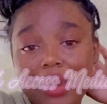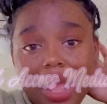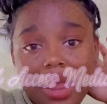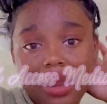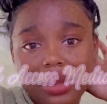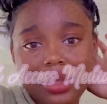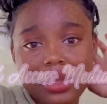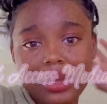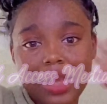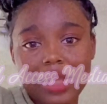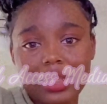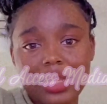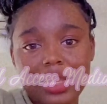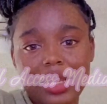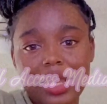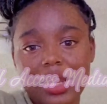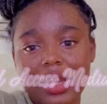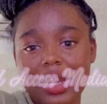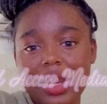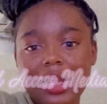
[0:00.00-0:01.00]
I do not look like
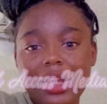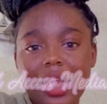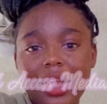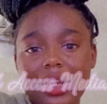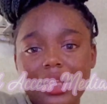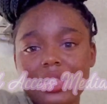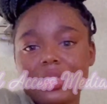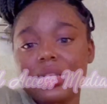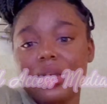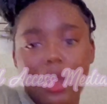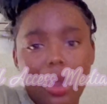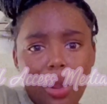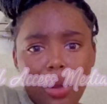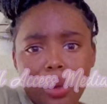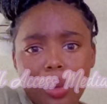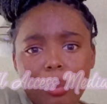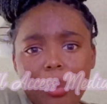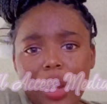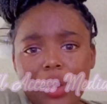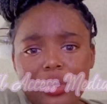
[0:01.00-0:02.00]
that lady. That lady is her
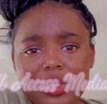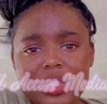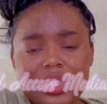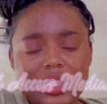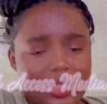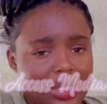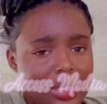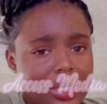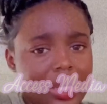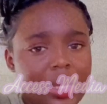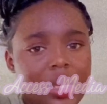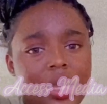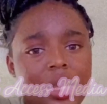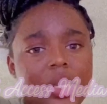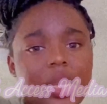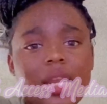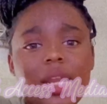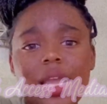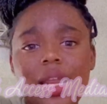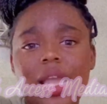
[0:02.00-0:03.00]
own person.
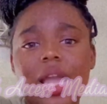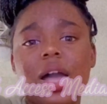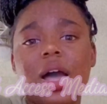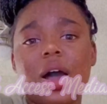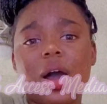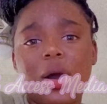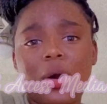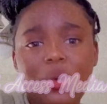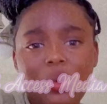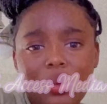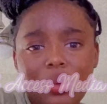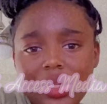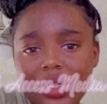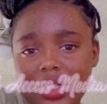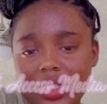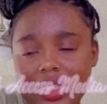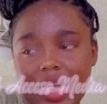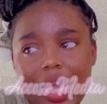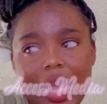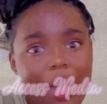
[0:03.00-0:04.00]
That lady got her own
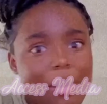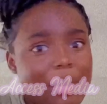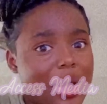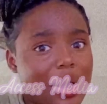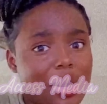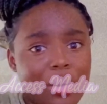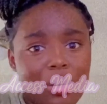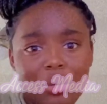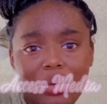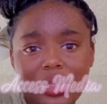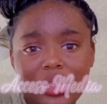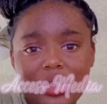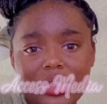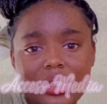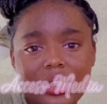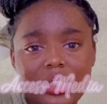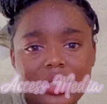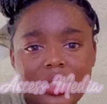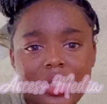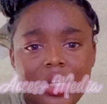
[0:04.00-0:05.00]
looks. I got my own
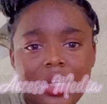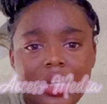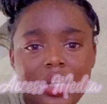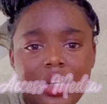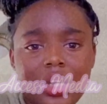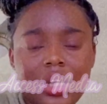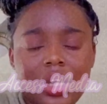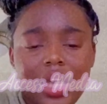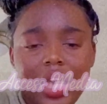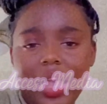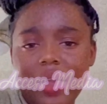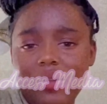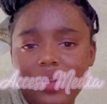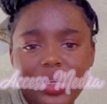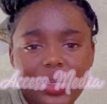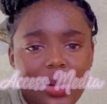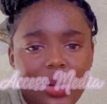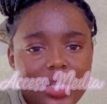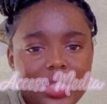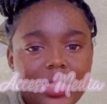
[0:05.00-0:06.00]
looks.
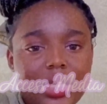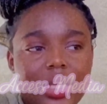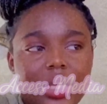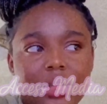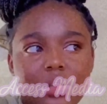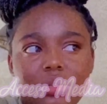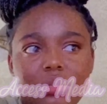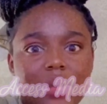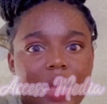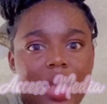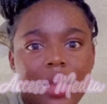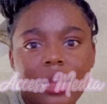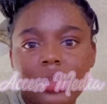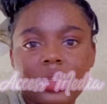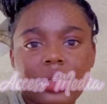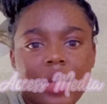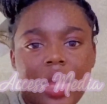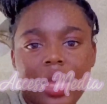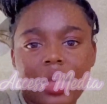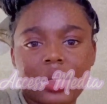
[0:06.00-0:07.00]
Every dark skin do not
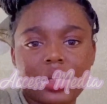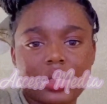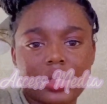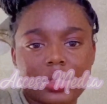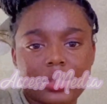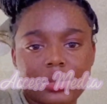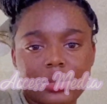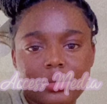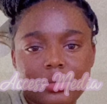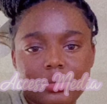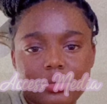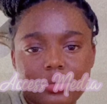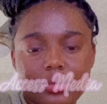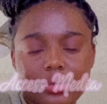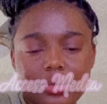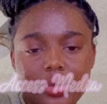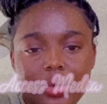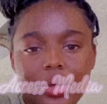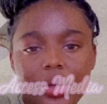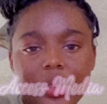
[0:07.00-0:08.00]
look like her.
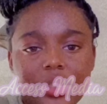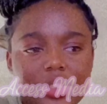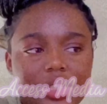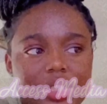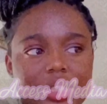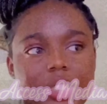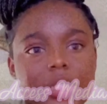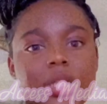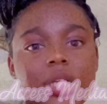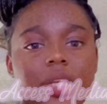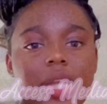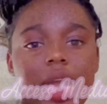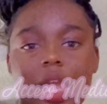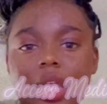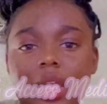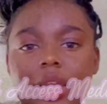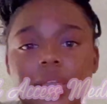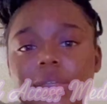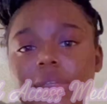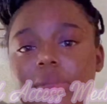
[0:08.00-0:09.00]
Or just look
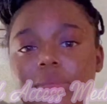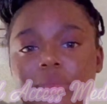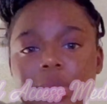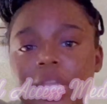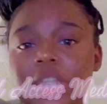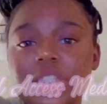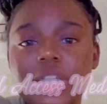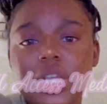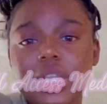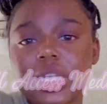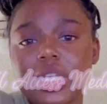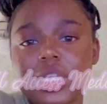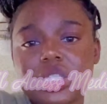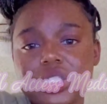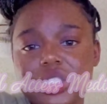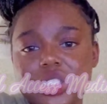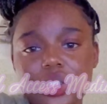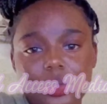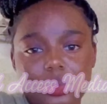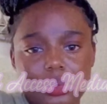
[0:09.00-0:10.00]
like each other in
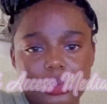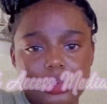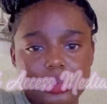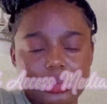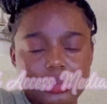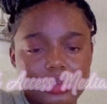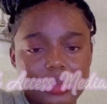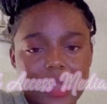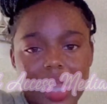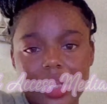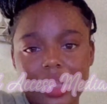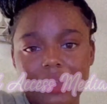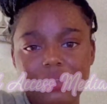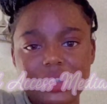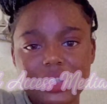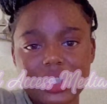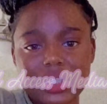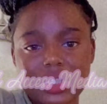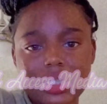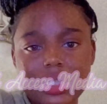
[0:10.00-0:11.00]
general. Not
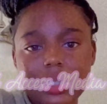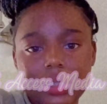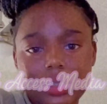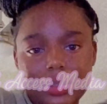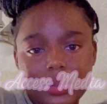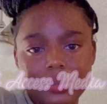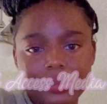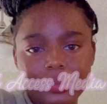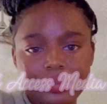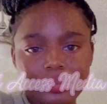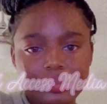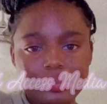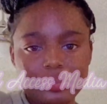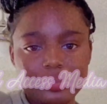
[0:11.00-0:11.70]
even just her.